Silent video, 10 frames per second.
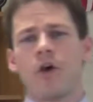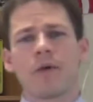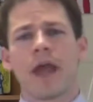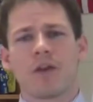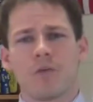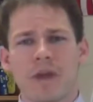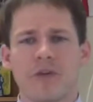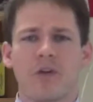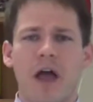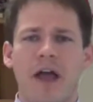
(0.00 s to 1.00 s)
okay to read
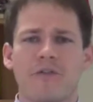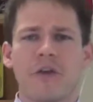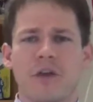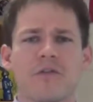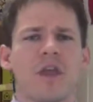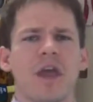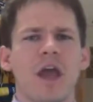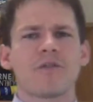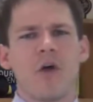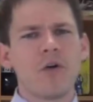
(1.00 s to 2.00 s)
the classics
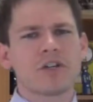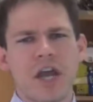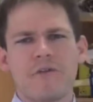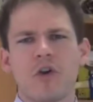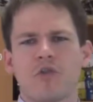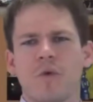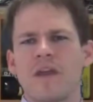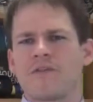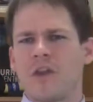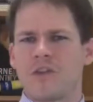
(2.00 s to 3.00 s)
as long as you have good
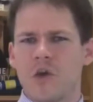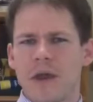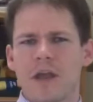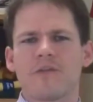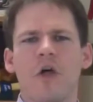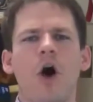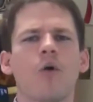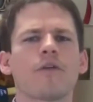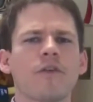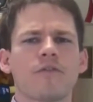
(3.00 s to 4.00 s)
reason to do it, as
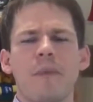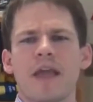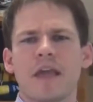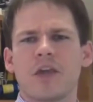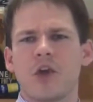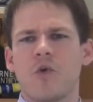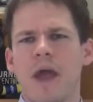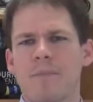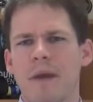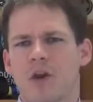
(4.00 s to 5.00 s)
long as it's making you
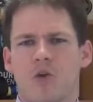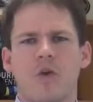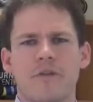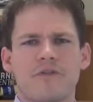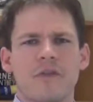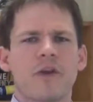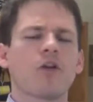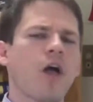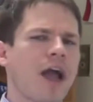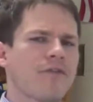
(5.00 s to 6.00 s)
a better Christian. The
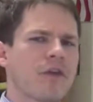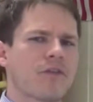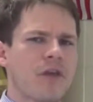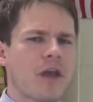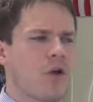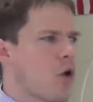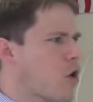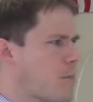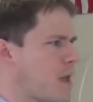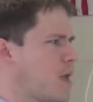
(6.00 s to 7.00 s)
classics here
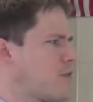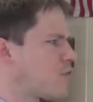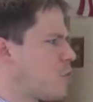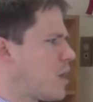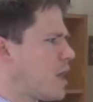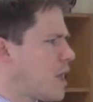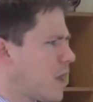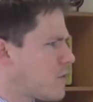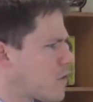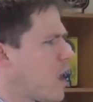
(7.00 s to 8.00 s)
are a means to an
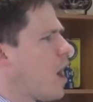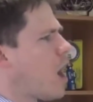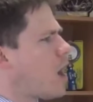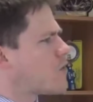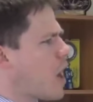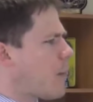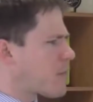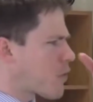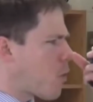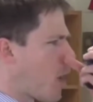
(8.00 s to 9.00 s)
end.
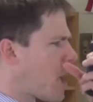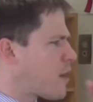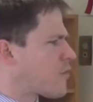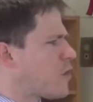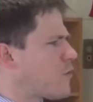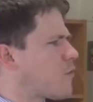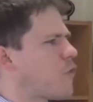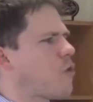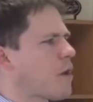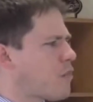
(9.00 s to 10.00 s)
Thomas Aquinas in his
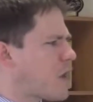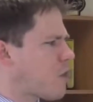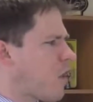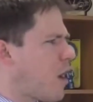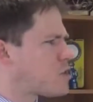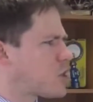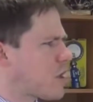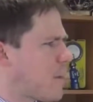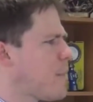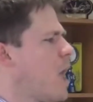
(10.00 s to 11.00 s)
Summa
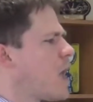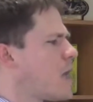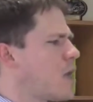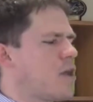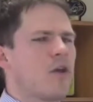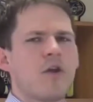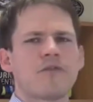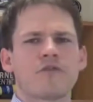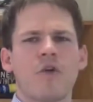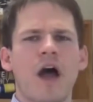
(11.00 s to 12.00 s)
Theologica, he
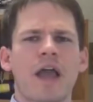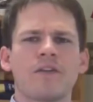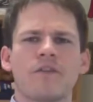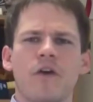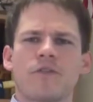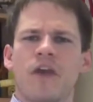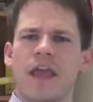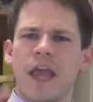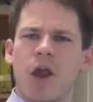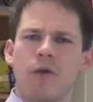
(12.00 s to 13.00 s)
is trying to
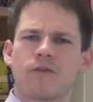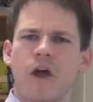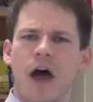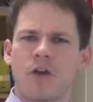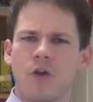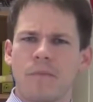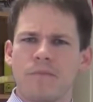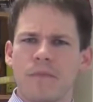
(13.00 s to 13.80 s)
take Aristotle